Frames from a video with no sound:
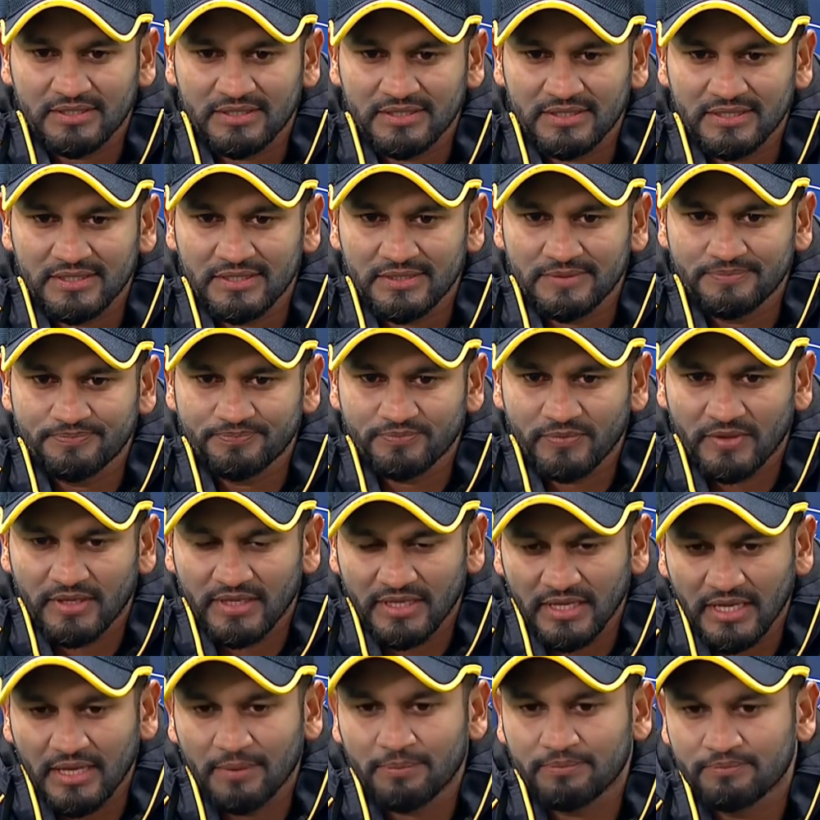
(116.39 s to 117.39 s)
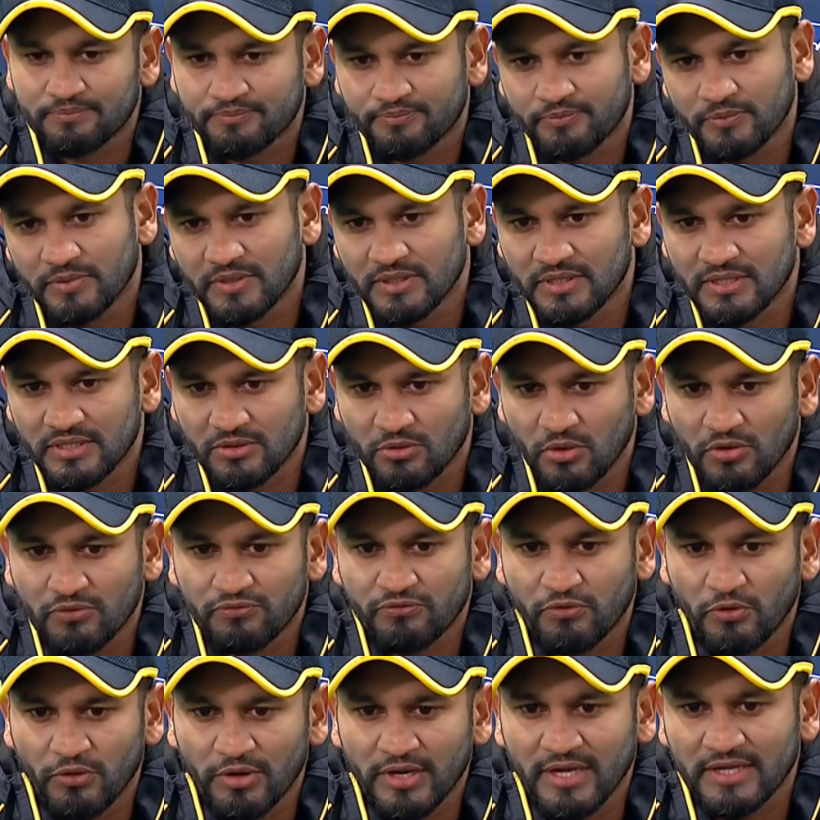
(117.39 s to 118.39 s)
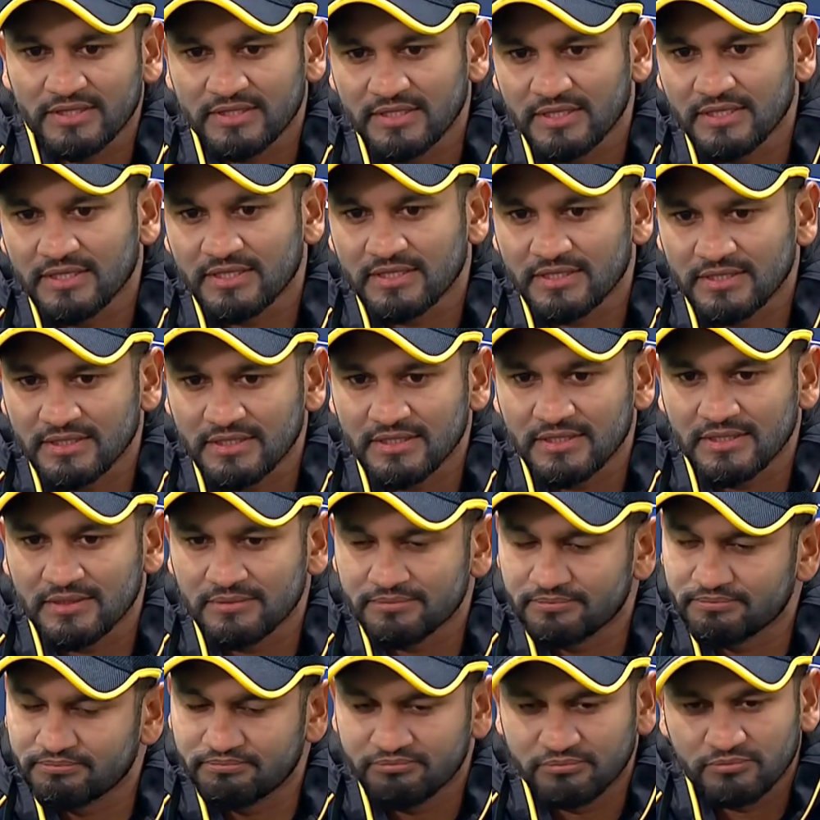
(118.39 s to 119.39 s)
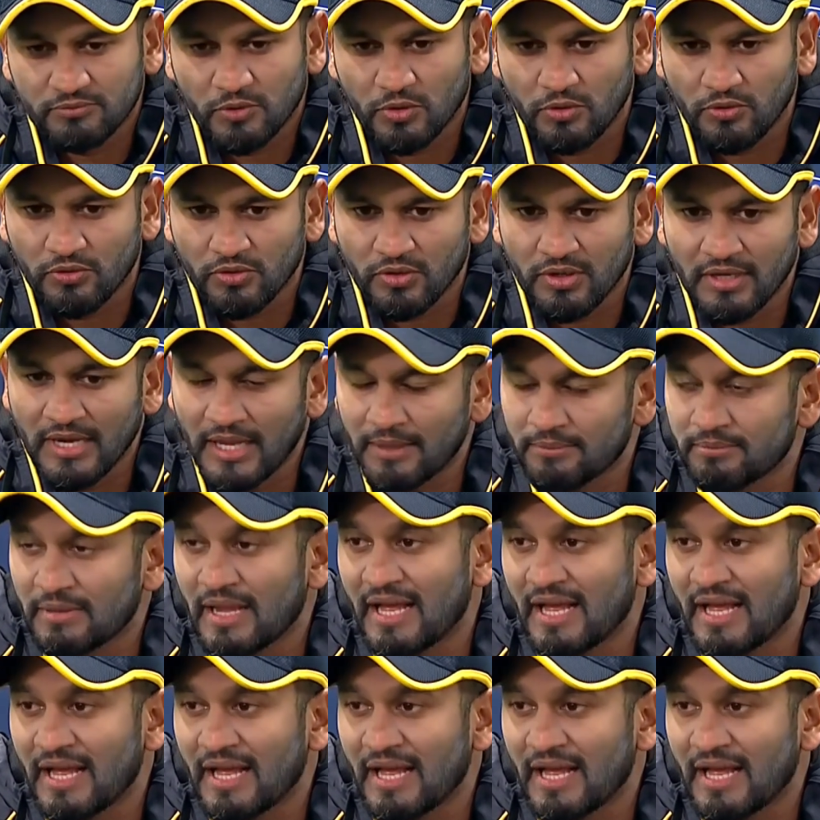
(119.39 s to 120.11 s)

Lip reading: going forward, I think overall,